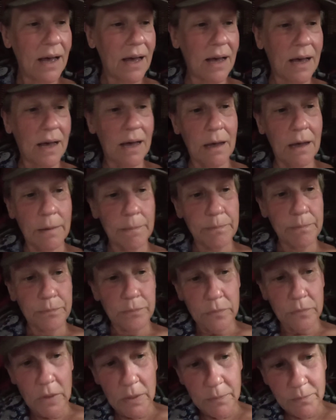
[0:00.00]
Um,
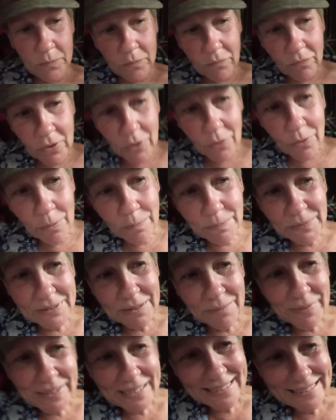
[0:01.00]
Oh,
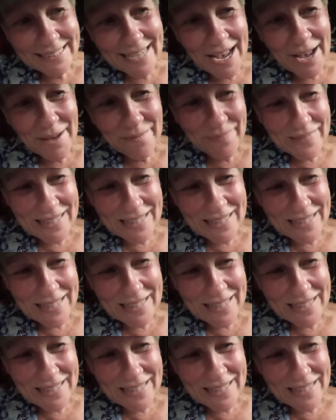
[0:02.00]
somebody's up.